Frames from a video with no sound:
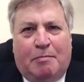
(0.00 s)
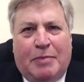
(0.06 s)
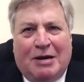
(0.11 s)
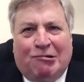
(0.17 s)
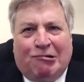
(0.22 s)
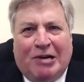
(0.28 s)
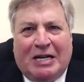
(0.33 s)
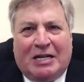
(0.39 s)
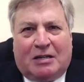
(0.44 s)

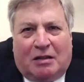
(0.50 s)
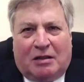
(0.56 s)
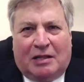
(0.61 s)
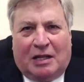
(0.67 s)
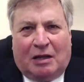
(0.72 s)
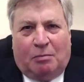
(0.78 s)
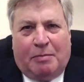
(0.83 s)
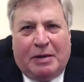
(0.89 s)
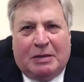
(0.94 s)
bury it a
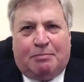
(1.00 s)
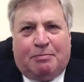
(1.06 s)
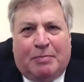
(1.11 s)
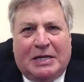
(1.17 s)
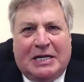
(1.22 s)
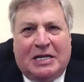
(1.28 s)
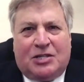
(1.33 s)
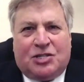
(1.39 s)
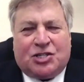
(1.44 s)
little bit
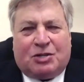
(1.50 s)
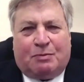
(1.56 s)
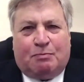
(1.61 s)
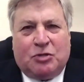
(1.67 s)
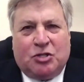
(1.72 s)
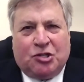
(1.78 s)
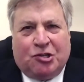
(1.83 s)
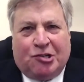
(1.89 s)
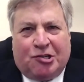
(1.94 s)
beneath
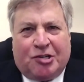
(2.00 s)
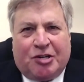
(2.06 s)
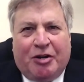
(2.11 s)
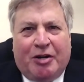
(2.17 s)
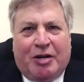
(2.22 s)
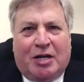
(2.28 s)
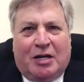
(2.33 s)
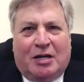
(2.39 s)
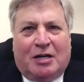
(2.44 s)
some dirt
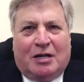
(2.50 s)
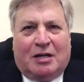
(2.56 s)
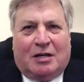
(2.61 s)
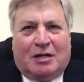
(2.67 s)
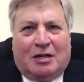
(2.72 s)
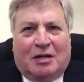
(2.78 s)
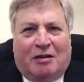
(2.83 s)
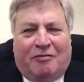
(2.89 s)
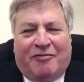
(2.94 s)

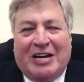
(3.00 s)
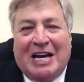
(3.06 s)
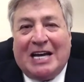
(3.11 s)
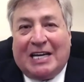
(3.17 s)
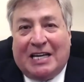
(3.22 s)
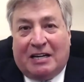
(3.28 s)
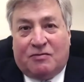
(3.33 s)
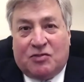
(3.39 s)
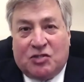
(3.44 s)
of
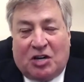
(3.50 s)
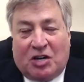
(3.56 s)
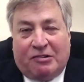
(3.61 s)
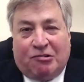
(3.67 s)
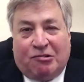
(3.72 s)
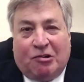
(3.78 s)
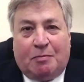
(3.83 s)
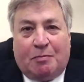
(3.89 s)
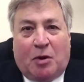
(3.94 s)
negatives
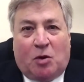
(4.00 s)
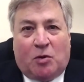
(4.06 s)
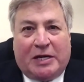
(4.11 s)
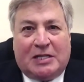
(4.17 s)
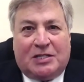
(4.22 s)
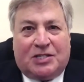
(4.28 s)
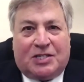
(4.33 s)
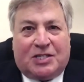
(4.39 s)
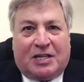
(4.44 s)
on her
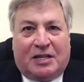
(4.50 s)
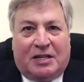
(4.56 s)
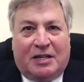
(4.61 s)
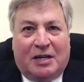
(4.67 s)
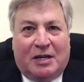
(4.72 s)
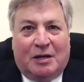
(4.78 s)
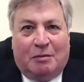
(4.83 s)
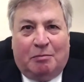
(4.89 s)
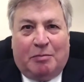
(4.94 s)
opponents and
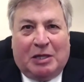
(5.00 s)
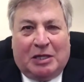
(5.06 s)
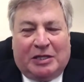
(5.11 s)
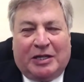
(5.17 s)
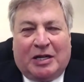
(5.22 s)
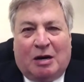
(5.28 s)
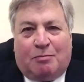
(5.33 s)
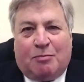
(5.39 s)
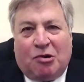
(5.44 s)

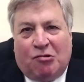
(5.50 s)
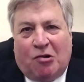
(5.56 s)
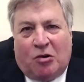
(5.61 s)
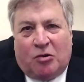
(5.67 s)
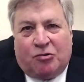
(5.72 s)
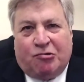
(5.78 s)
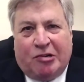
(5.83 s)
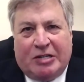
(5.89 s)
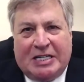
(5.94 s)
building up her
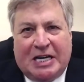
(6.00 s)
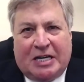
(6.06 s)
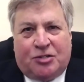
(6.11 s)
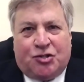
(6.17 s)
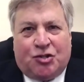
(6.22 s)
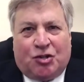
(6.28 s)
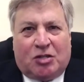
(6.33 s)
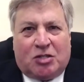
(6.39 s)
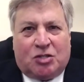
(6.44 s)
own
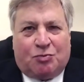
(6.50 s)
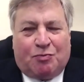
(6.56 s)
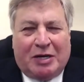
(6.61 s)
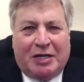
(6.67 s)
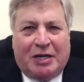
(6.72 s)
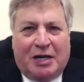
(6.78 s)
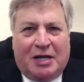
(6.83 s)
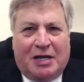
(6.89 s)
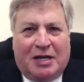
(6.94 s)
credentials.
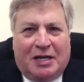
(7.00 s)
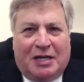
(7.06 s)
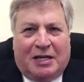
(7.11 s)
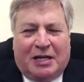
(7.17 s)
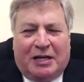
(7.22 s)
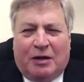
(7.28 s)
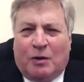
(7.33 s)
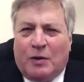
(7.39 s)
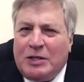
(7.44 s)
But
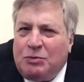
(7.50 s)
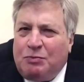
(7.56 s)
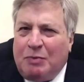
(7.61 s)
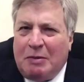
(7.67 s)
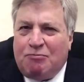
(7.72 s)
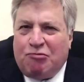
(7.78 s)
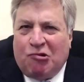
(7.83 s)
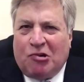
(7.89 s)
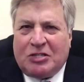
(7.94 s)
it can always
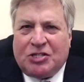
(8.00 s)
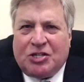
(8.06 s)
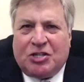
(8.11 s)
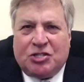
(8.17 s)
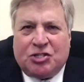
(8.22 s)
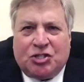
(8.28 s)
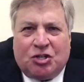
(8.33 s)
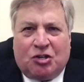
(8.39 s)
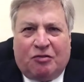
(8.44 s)
be brought to
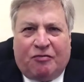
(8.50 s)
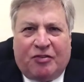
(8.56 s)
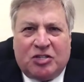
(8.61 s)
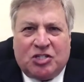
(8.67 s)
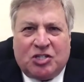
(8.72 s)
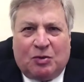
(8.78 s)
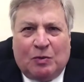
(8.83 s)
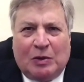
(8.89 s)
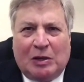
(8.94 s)
the
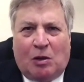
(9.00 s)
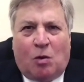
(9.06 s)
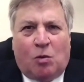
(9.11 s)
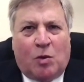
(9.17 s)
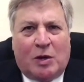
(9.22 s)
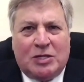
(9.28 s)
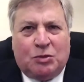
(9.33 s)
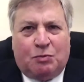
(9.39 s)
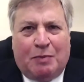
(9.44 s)
surface and will
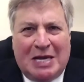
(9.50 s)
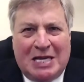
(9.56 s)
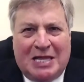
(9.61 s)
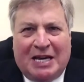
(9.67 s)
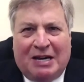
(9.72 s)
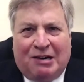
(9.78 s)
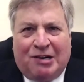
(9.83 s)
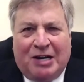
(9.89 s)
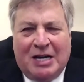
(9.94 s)
always be
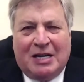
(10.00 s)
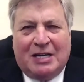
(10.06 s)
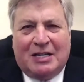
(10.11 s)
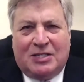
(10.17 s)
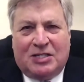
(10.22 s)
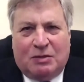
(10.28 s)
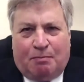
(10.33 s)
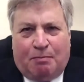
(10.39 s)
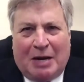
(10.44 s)
there
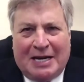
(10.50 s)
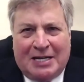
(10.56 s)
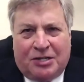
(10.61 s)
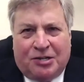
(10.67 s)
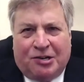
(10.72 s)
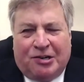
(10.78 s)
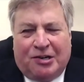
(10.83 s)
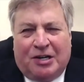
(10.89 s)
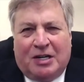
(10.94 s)
to
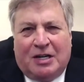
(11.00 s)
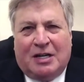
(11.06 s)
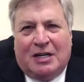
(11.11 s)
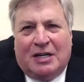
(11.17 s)
bite her.